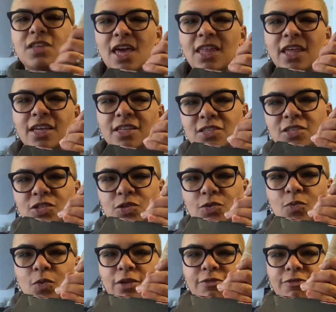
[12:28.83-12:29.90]
like to do
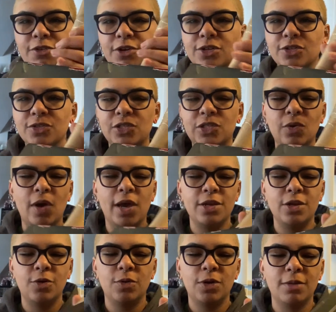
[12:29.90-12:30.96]
one first so I
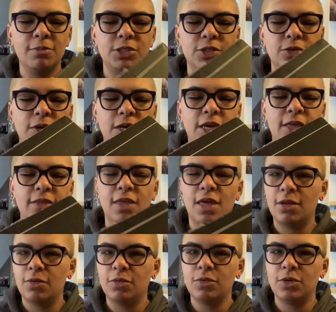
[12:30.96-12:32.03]
know what I'm doing and
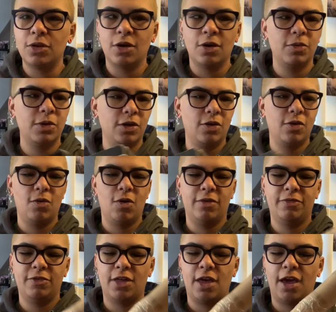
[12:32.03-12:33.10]
then, you know, we could go off
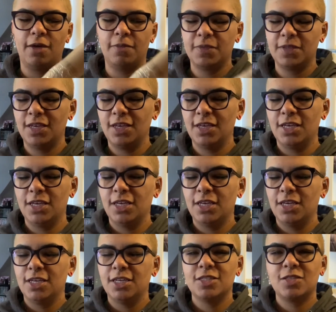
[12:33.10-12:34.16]
of that.
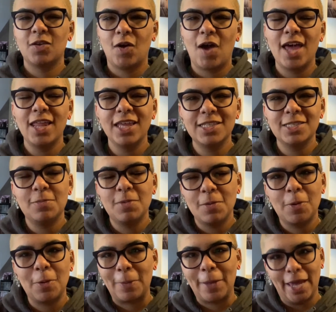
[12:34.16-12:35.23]
So I like to be
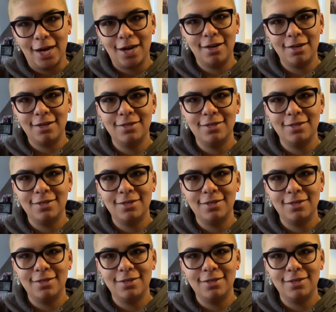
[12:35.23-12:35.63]
prepared.